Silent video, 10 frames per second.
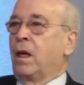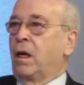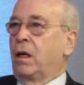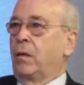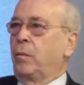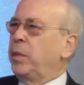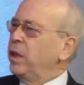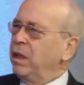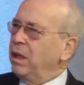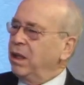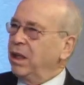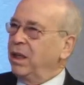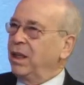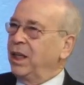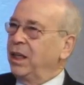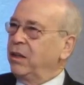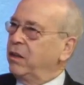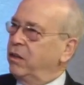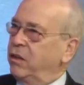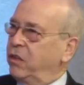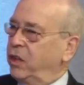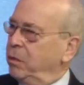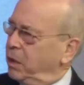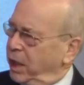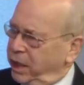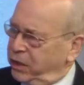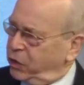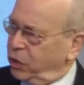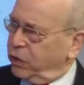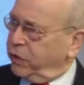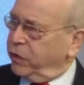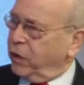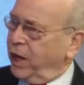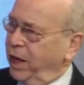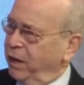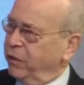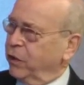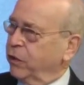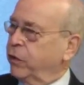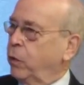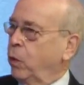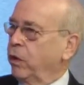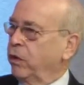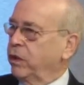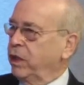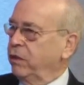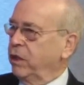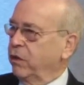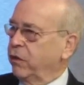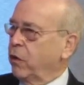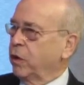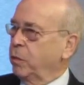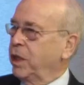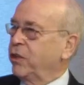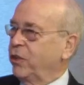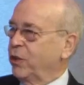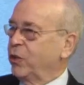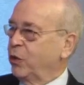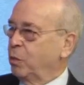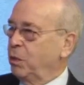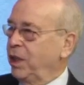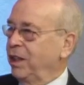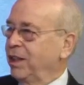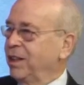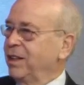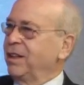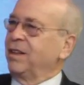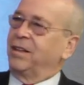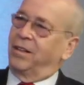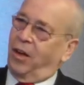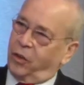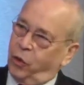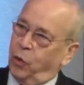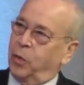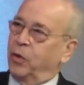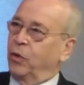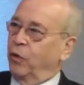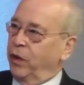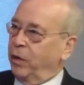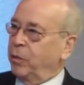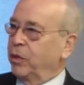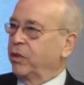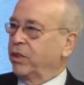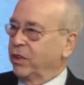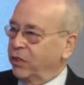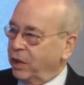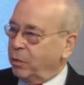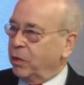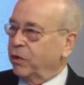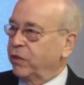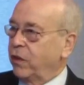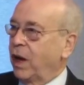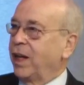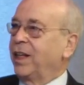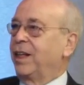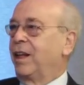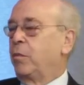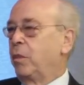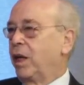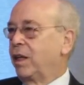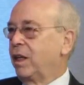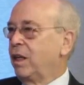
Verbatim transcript: Um, but it seemed like it took forever for the, even the foreign ministers to meet October, November, December, finally they met.